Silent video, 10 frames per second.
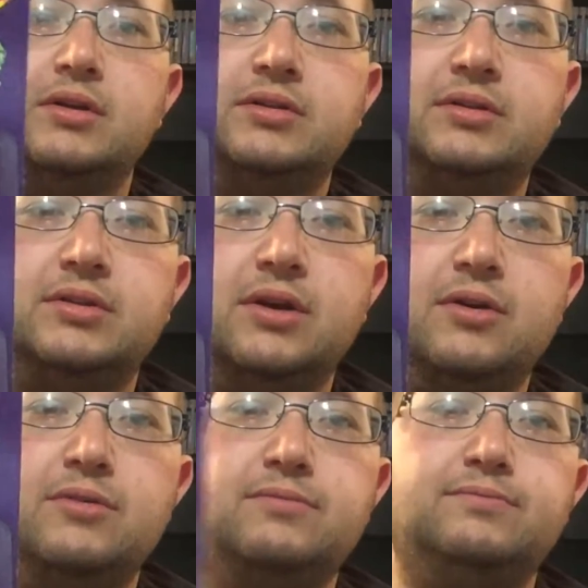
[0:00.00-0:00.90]

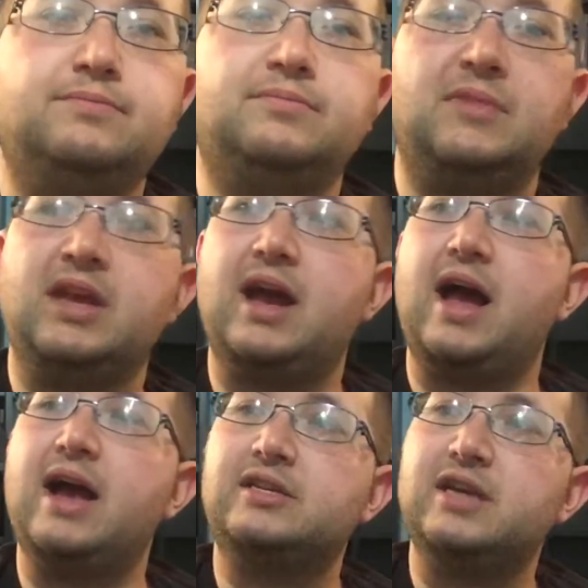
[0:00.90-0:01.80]
So, yeah.
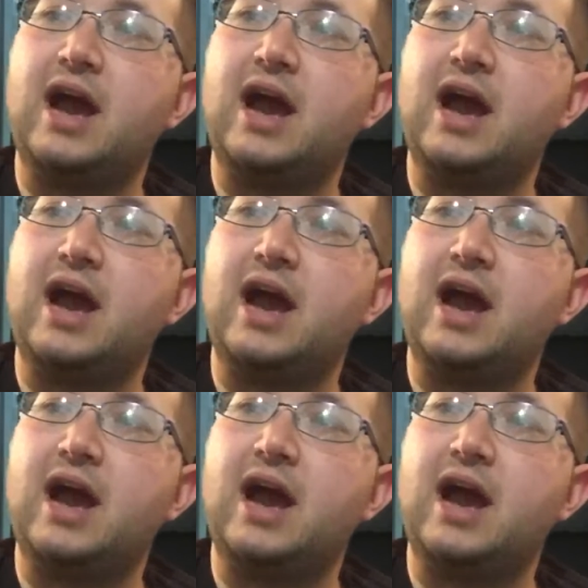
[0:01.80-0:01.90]
Actually,